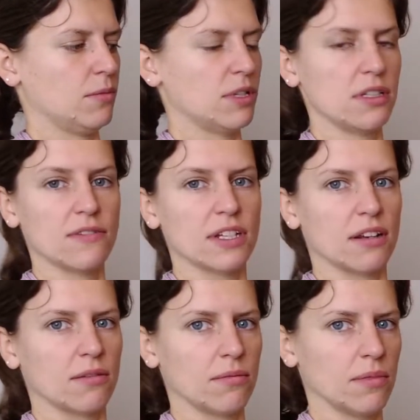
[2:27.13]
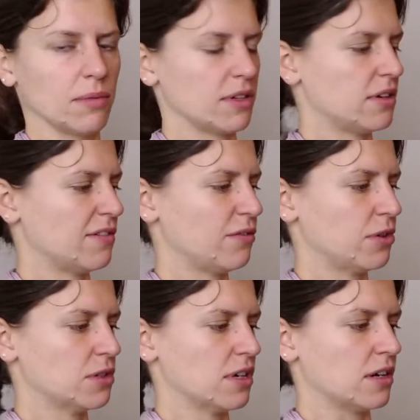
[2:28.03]
And once you've done maybe 3 or
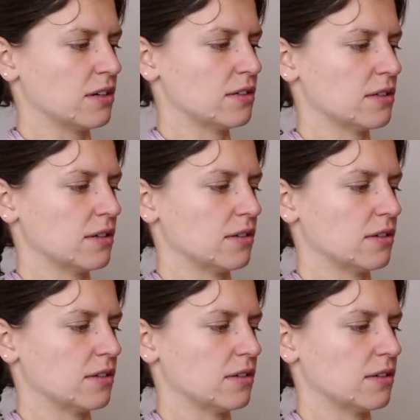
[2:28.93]
4 turns,